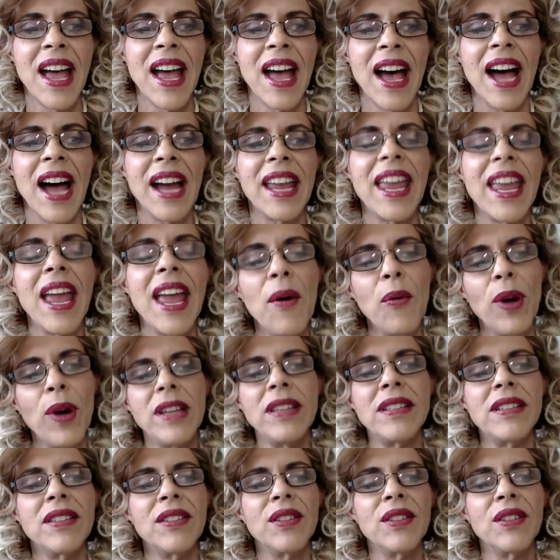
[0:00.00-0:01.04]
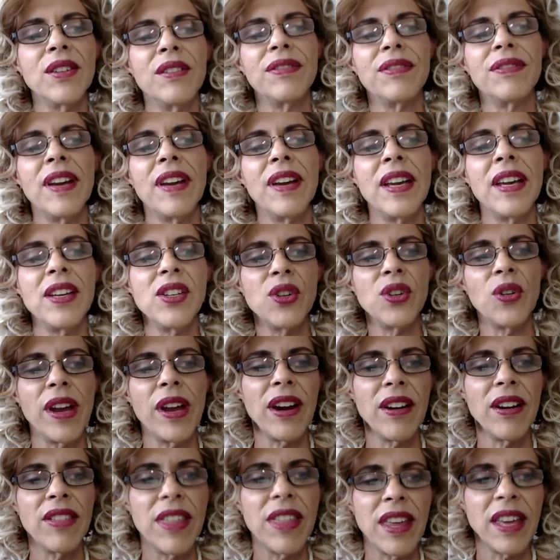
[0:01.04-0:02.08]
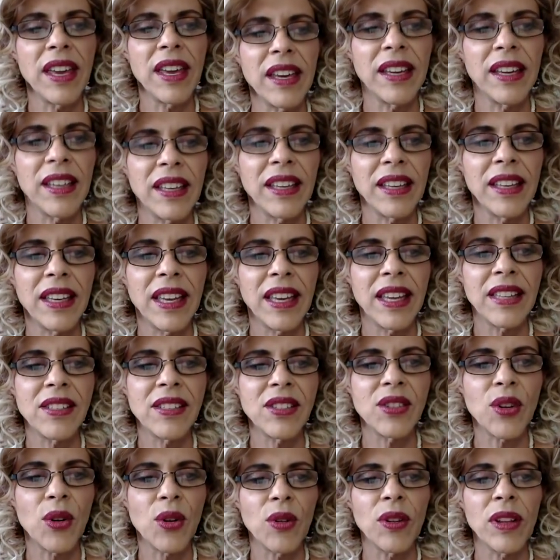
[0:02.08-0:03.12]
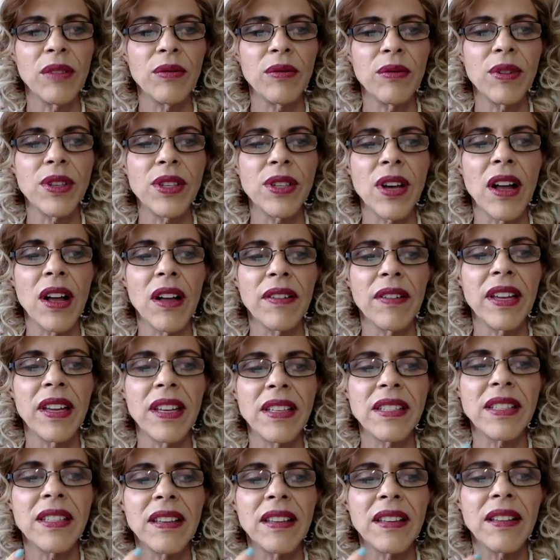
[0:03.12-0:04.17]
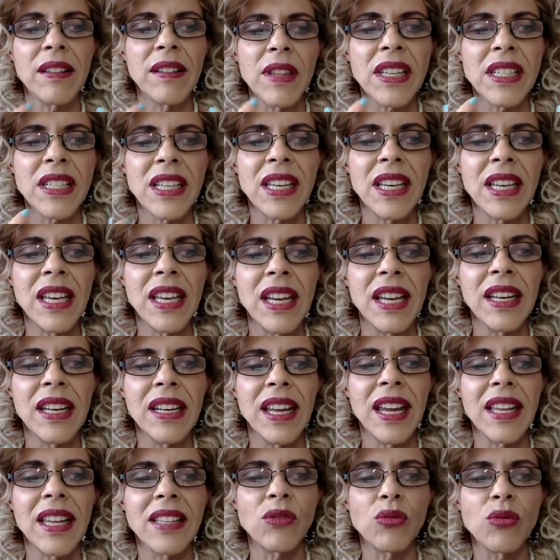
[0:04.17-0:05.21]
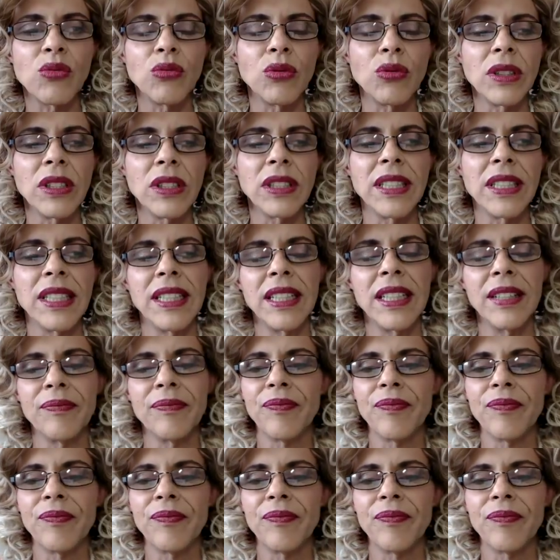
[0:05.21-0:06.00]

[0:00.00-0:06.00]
I can't wait till the facial hair thing gets totally resolved, because the skin gets really,